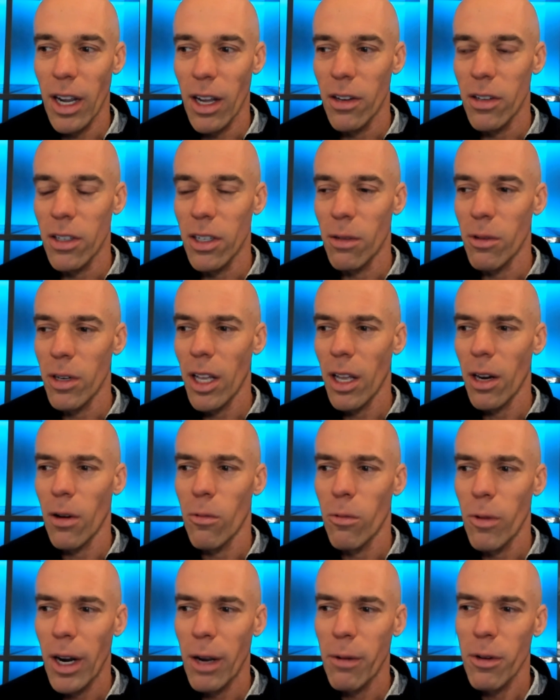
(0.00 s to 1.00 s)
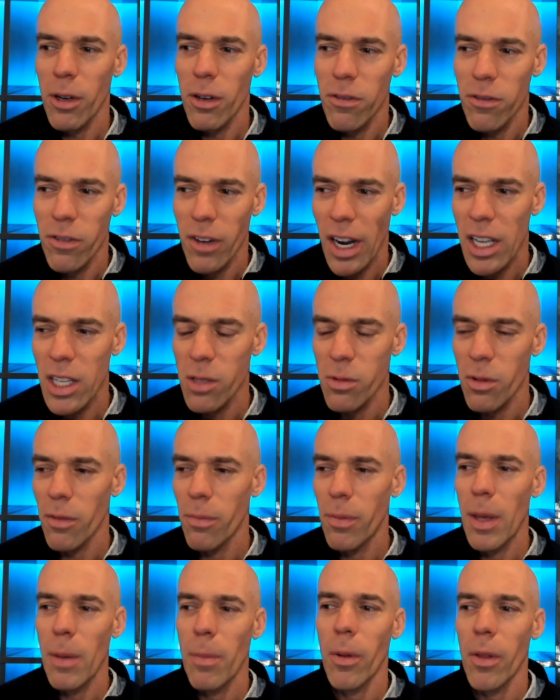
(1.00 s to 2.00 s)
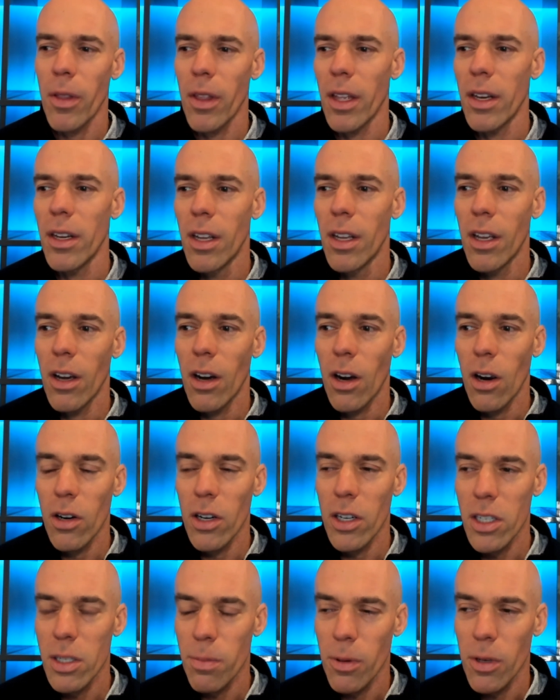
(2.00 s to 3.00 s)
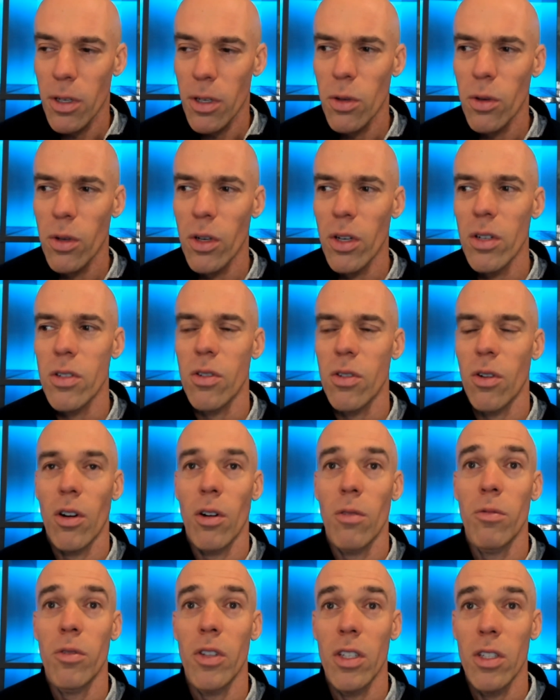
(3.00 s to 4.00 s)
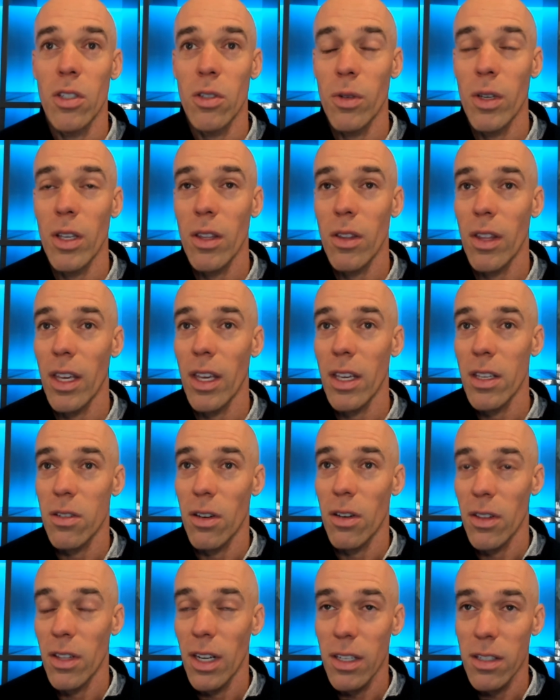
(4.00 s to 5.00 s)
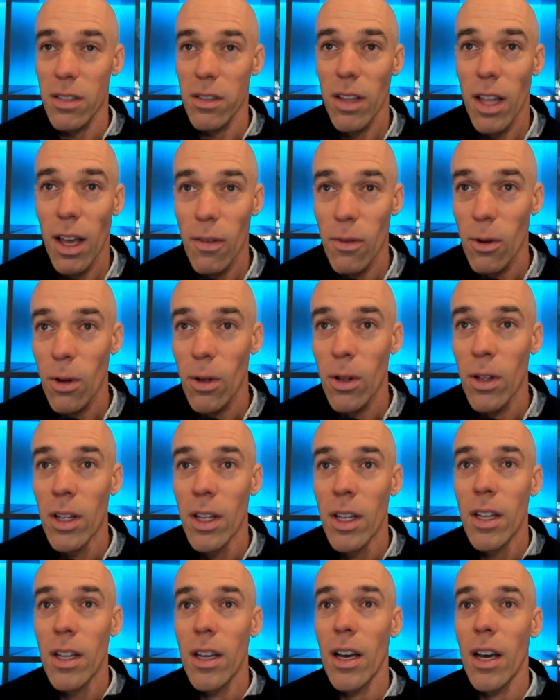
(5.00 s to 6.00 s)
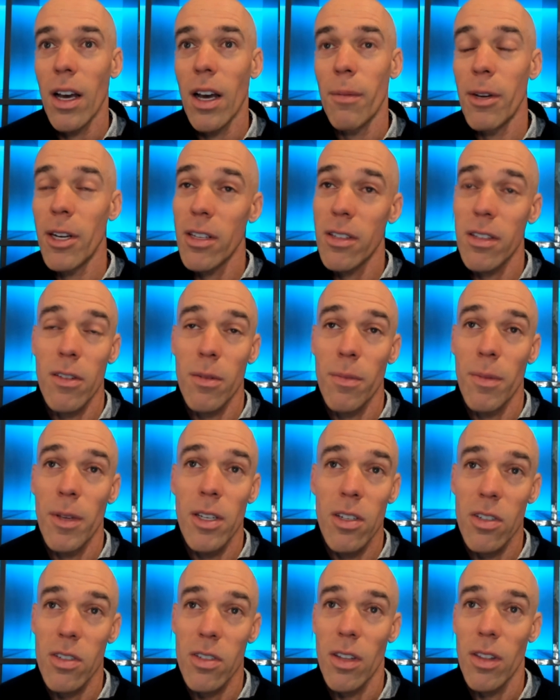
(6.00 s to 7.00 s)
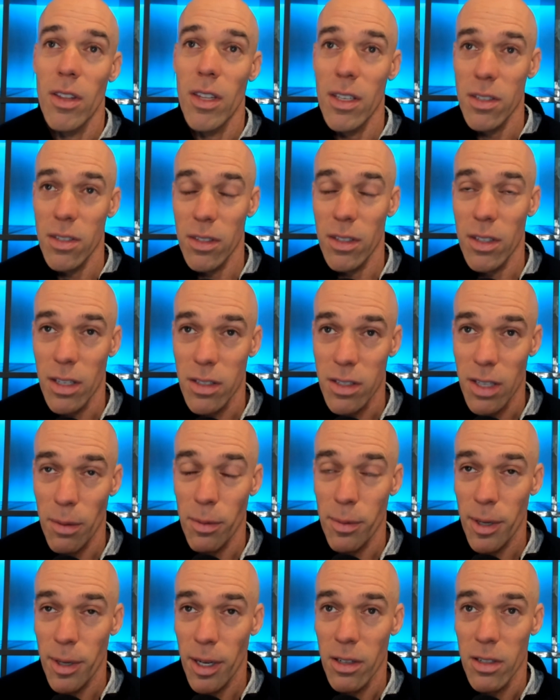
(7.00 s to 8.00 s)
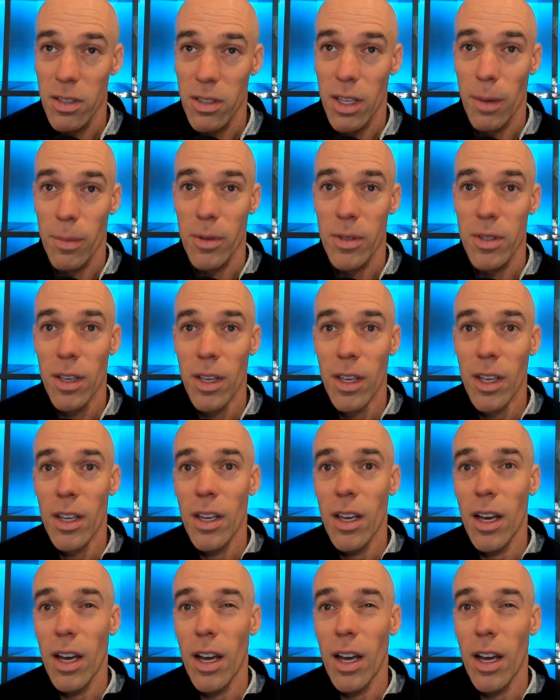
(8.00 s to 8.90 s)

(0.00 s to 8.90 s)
around you know we're not around enough friends we know people that are entrepreneurs or are really doing things that are at the next level um, it doesn't have to be just in this example, but other examples,